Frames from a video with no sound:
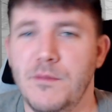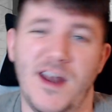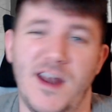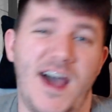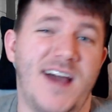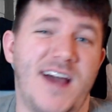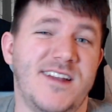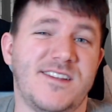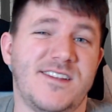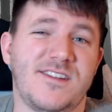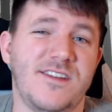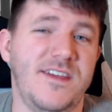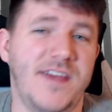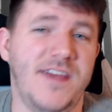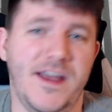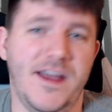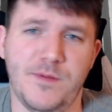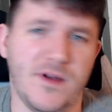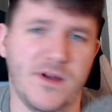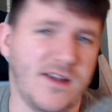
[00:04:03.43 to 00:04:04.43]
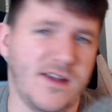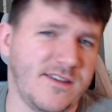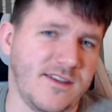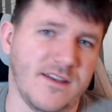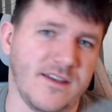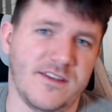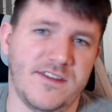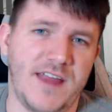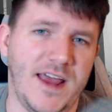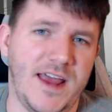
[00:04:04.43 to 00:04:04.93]
But honestly, that's because
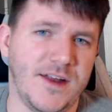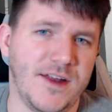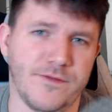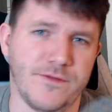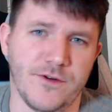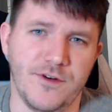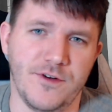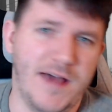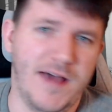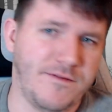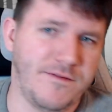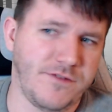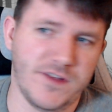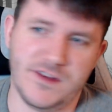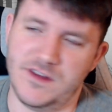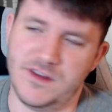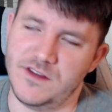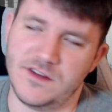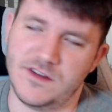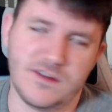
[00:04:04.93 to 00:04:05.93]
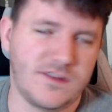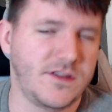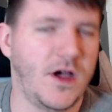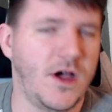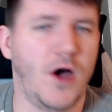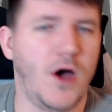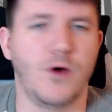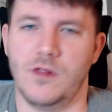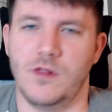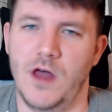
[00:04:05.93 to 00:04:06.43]
the standard for Netflix is
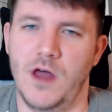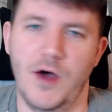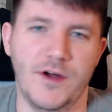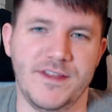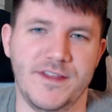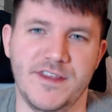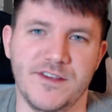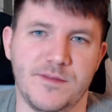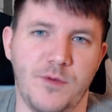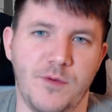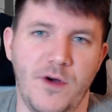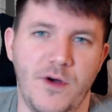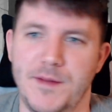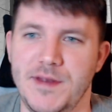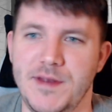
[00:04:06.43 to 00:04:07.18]
so low at this point.